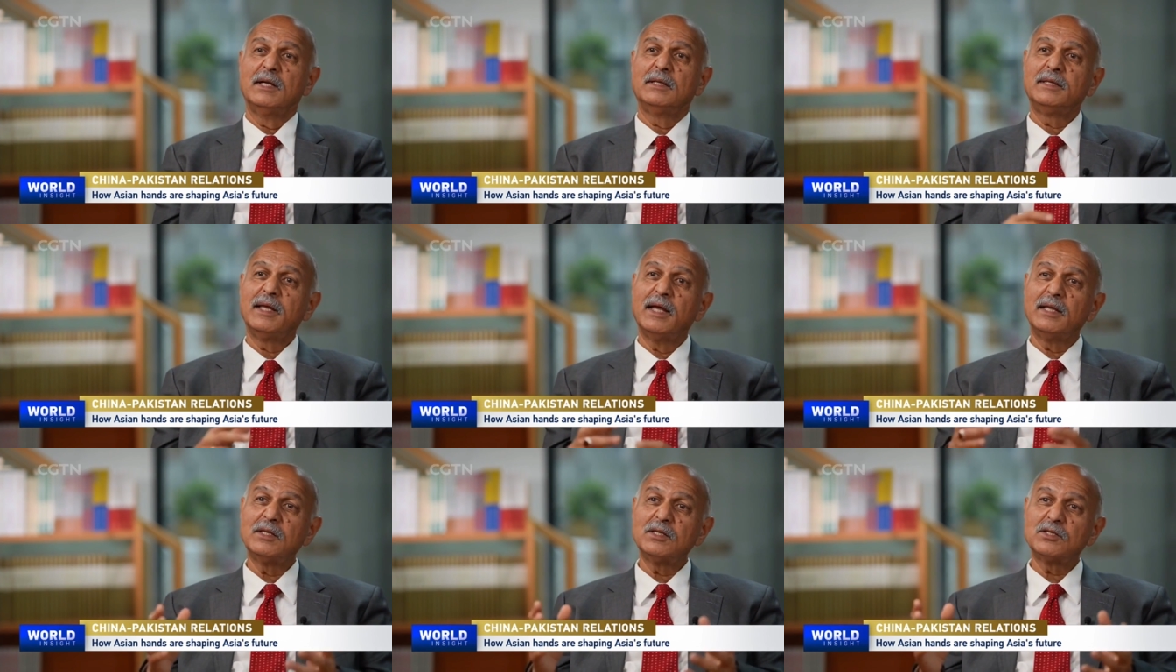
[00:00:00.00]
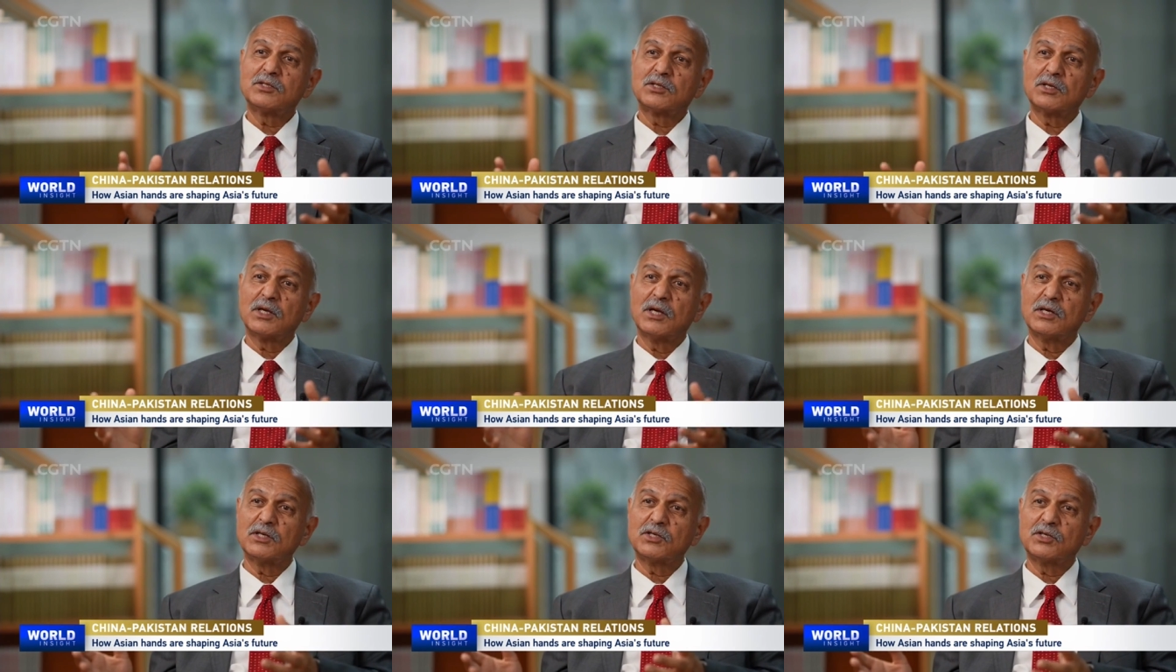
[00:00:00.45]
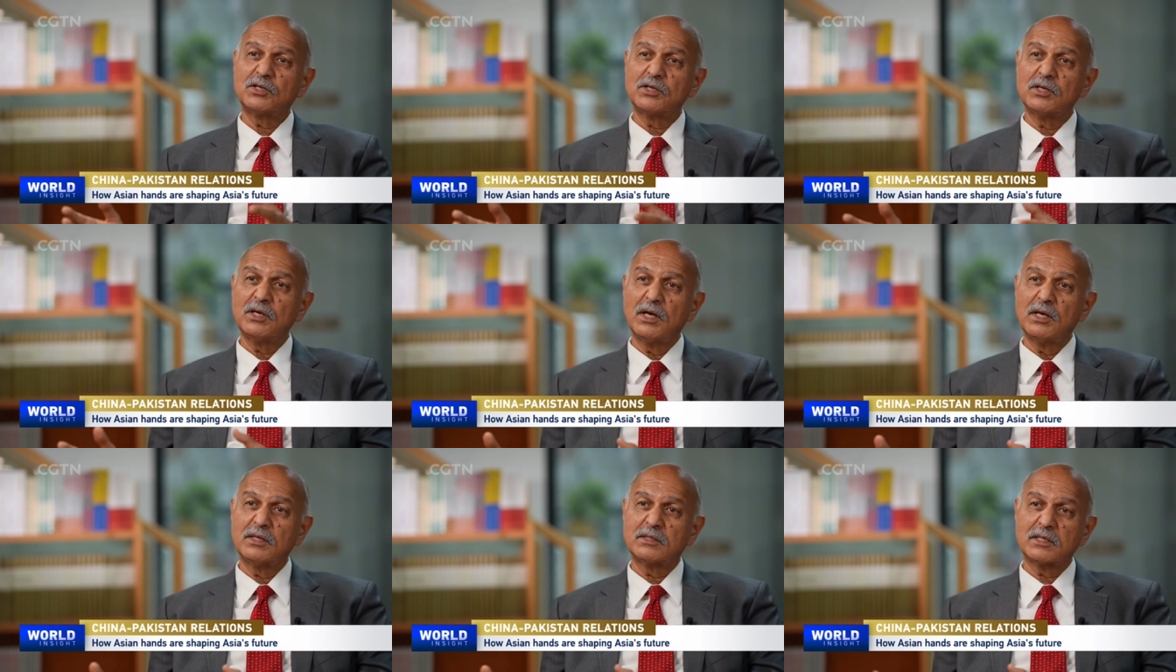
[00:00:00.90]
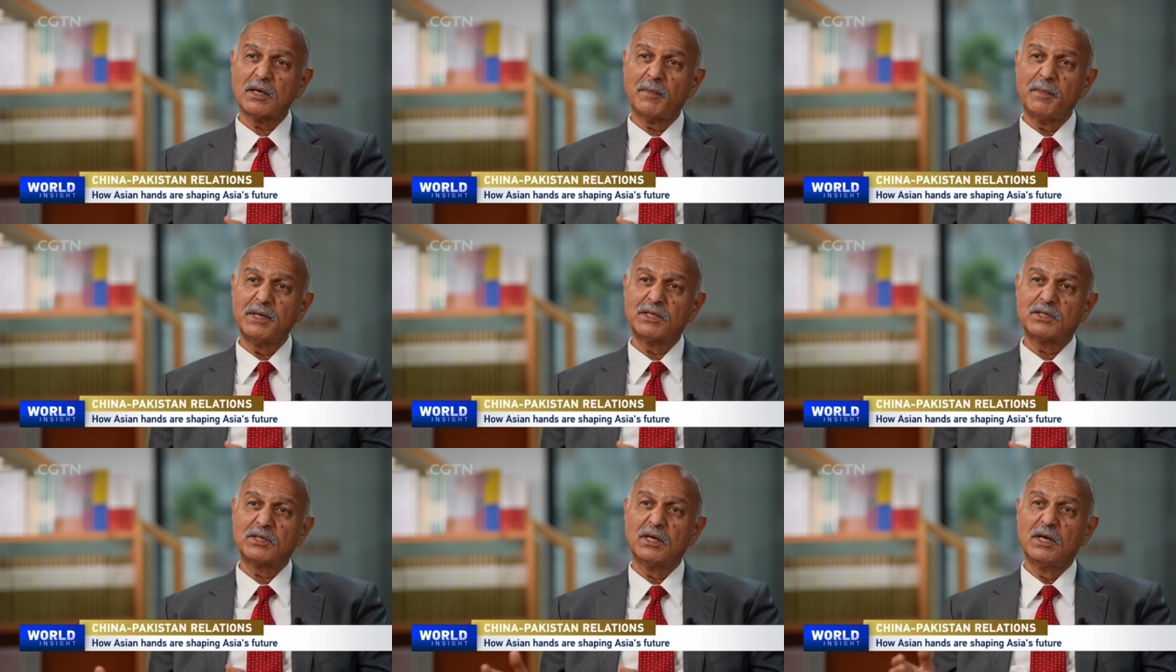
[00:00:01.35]
Then this uh, sh- uh,
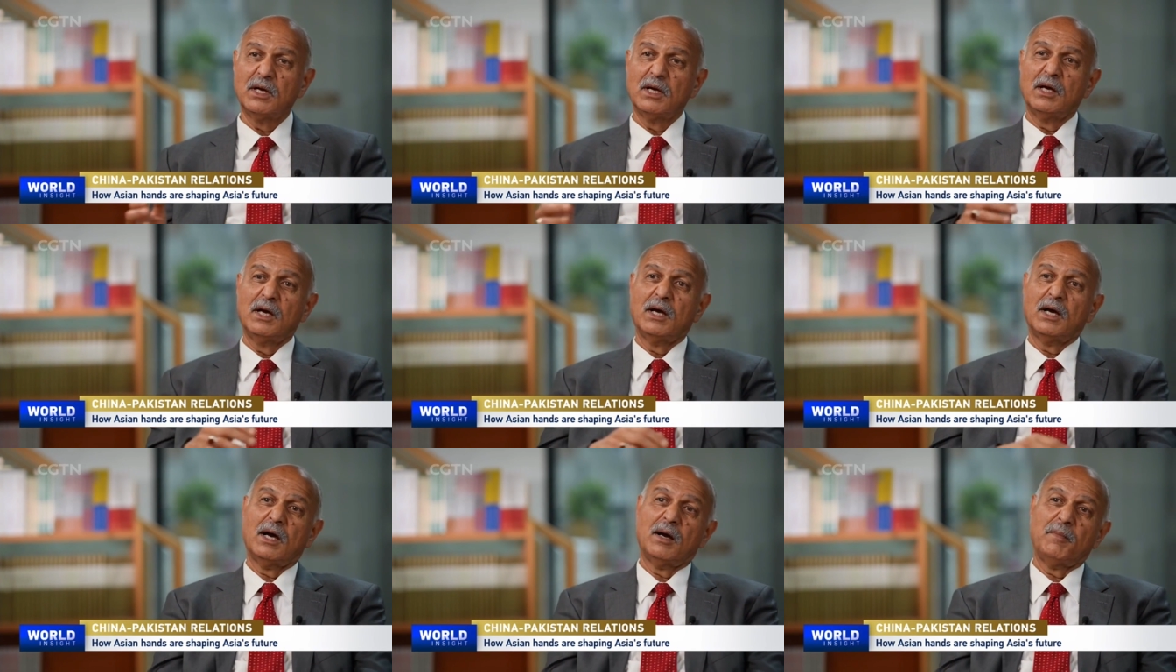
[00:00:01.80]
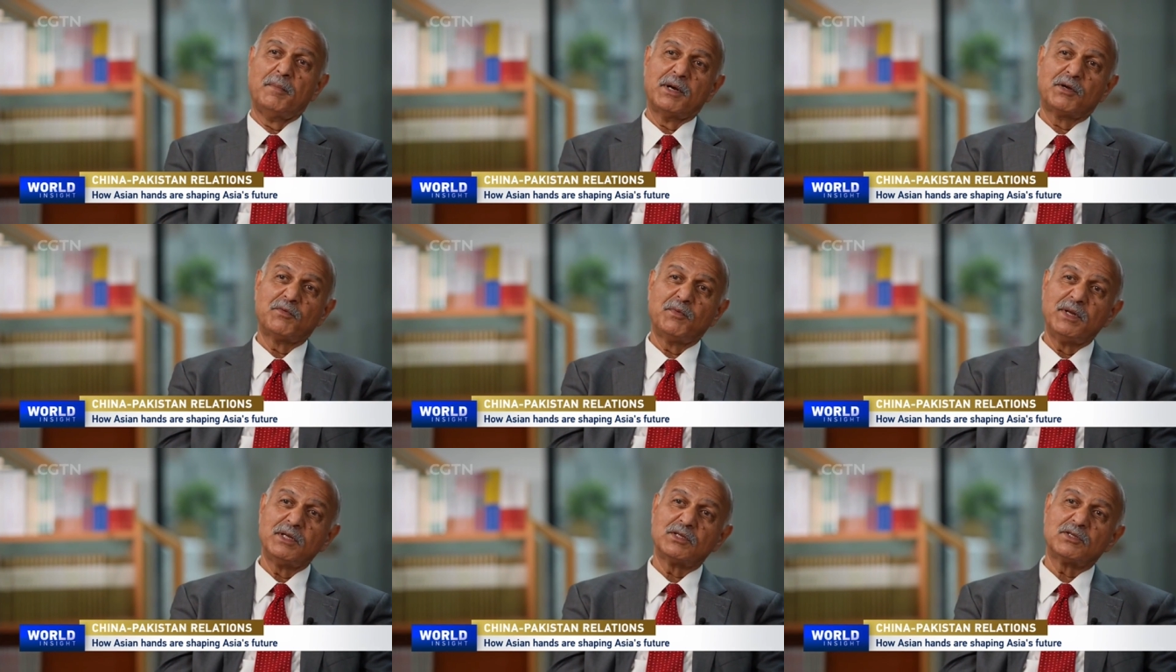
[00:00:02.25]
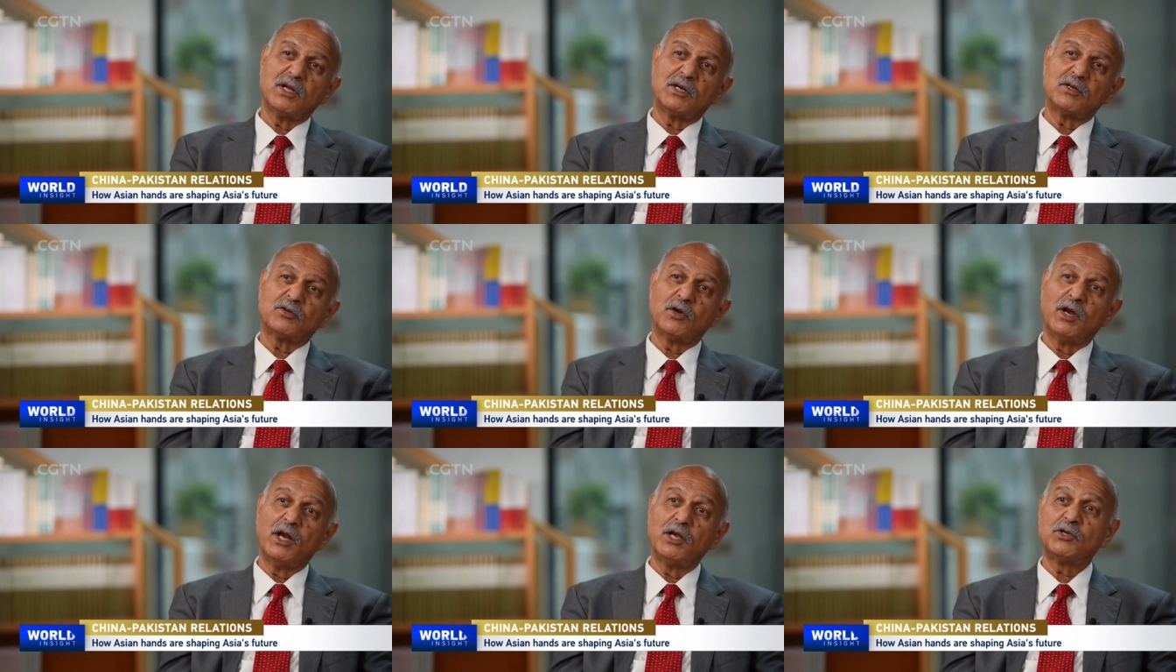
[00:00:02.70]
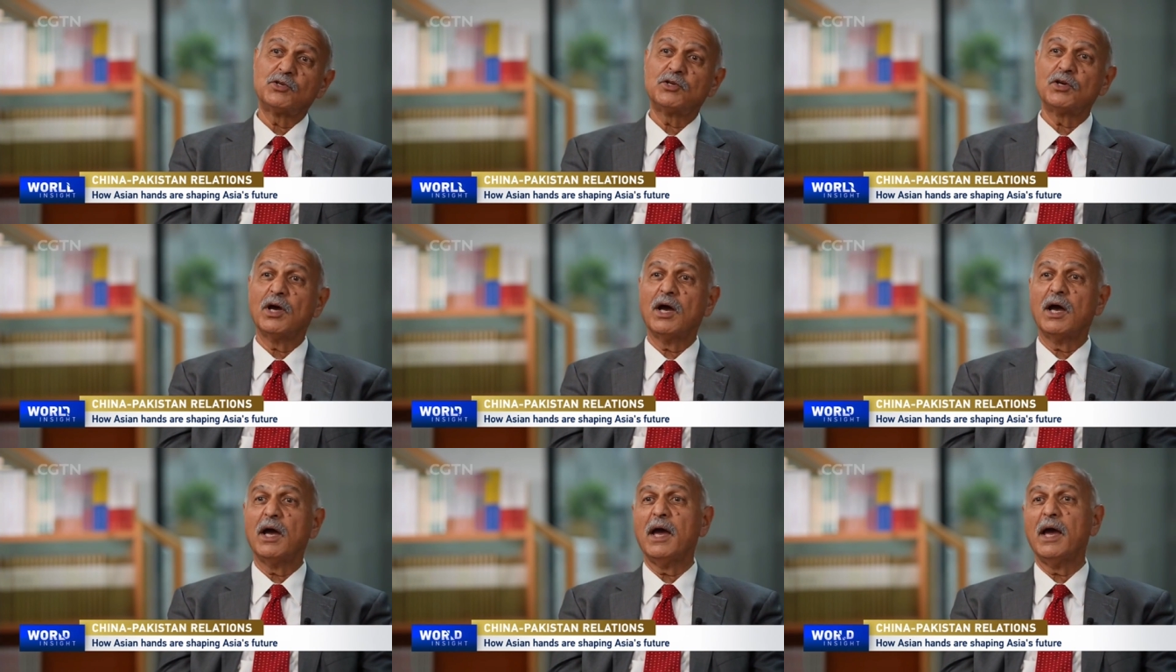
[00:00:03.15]
summit uh, between Central
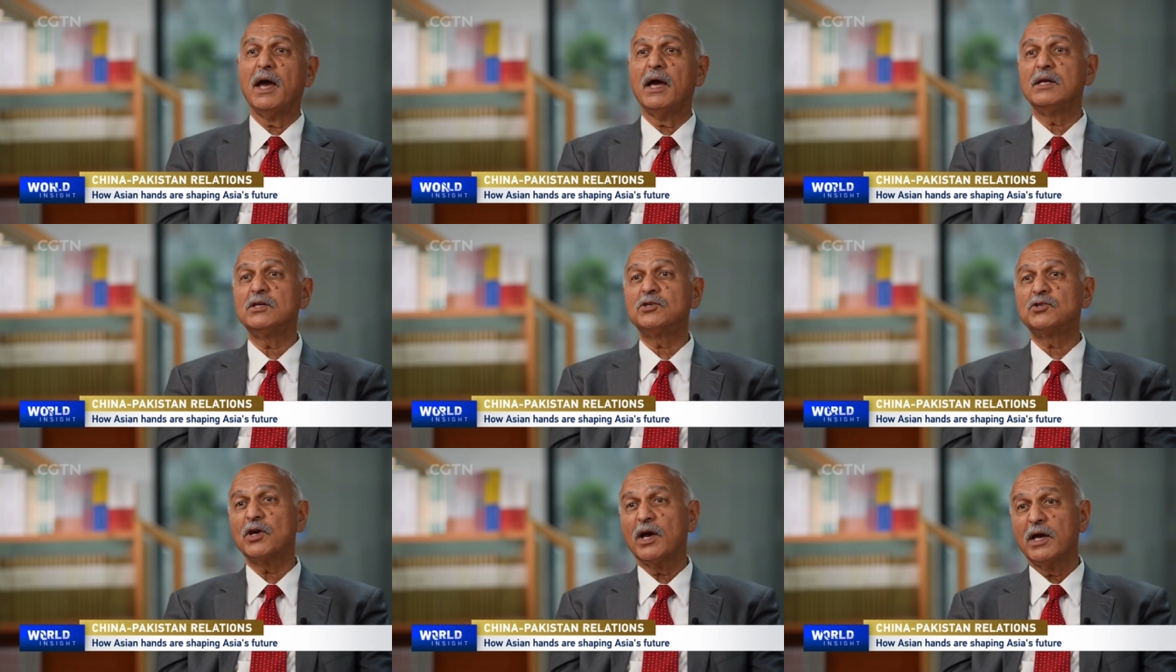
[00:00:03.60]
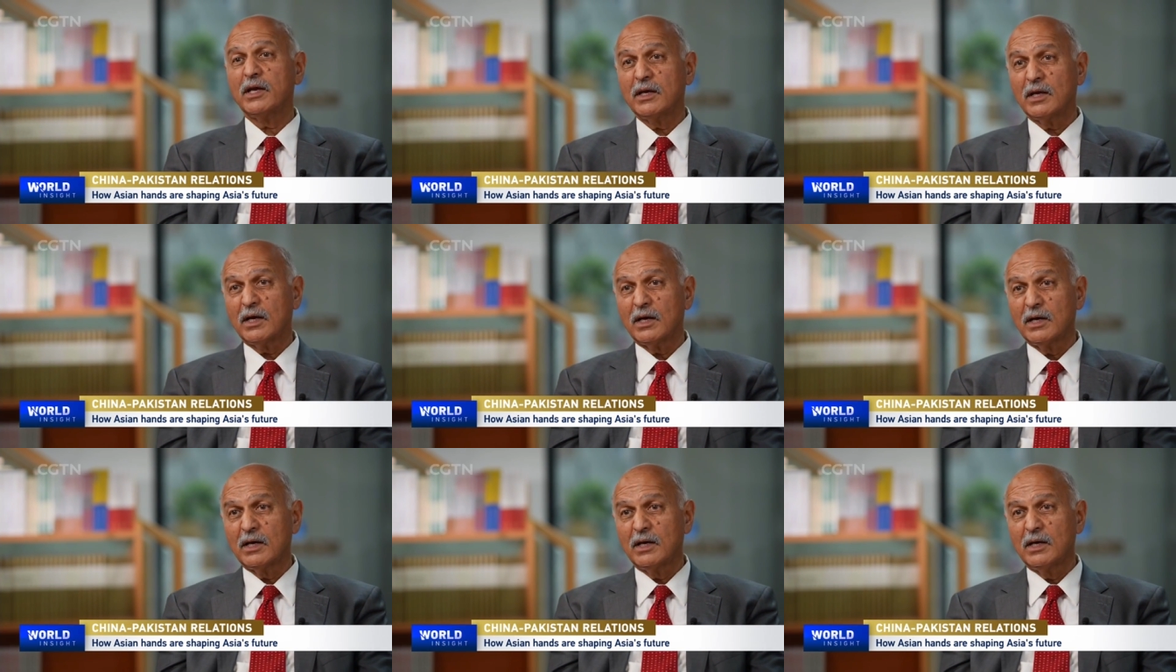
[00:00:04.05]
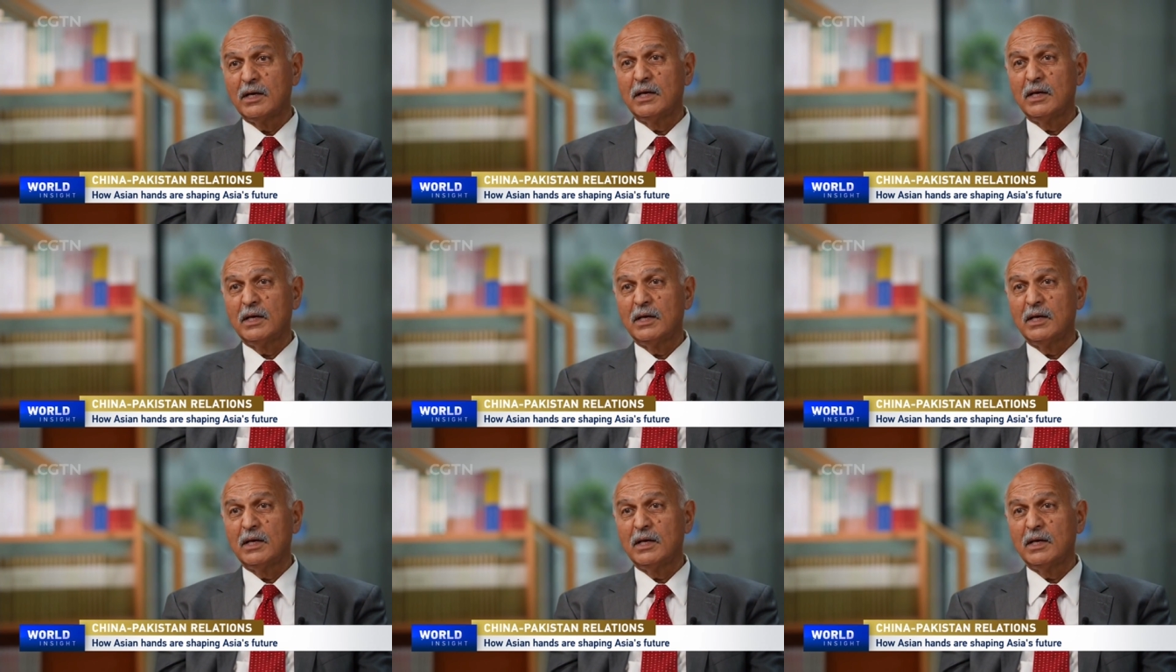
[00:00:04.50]
Asia and China,